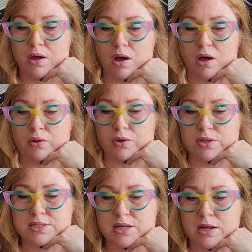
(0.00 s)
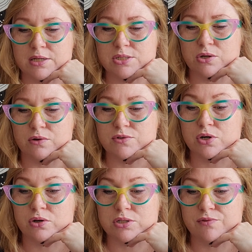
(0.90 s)
Although this goddess serves
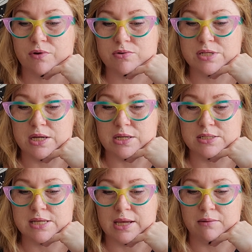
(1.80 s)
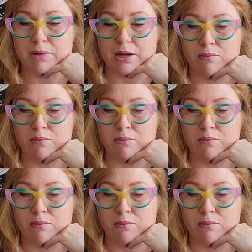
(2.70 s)
her devotees in many